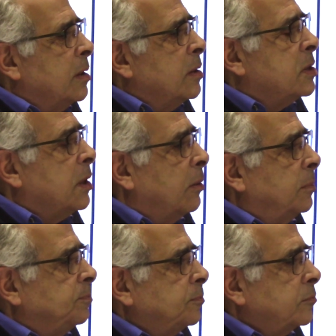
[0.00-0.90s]
So
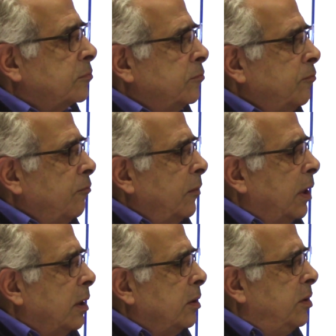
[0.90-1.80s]

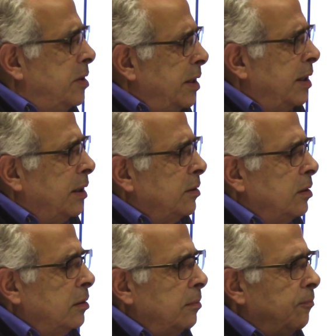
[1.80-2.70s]

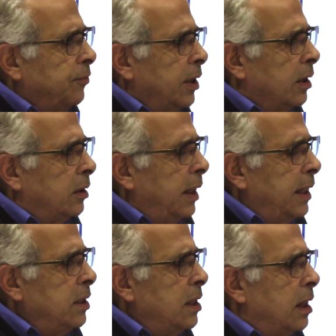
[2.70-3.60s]
did
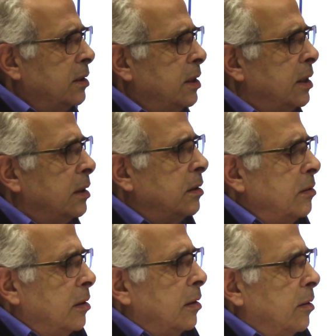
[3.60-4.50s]
Glenn Youngkin
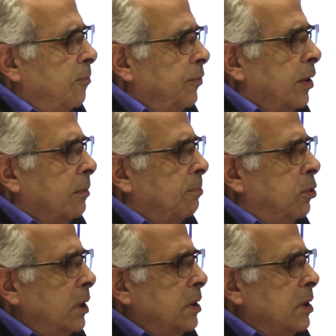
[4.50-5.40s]

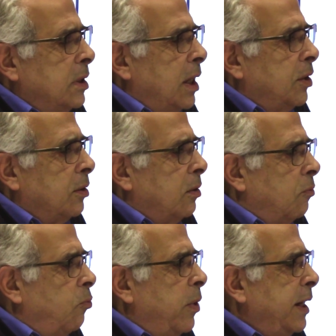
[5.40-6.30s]
put together a
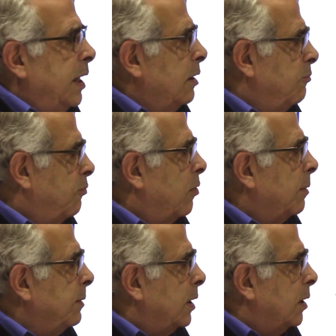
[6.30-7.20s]
winning
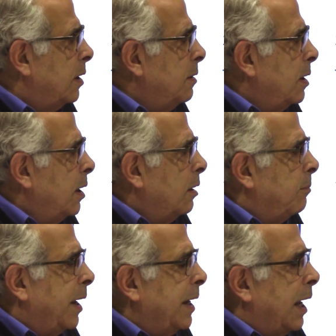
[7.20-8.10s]
formula
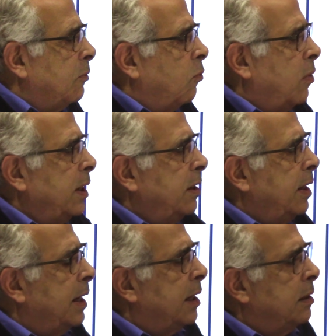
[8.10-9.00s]
by, on one
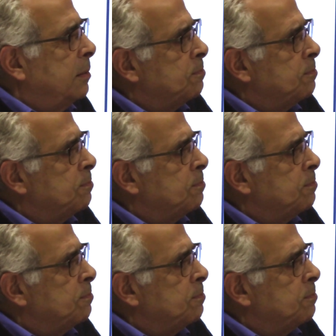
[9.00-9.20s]
hand,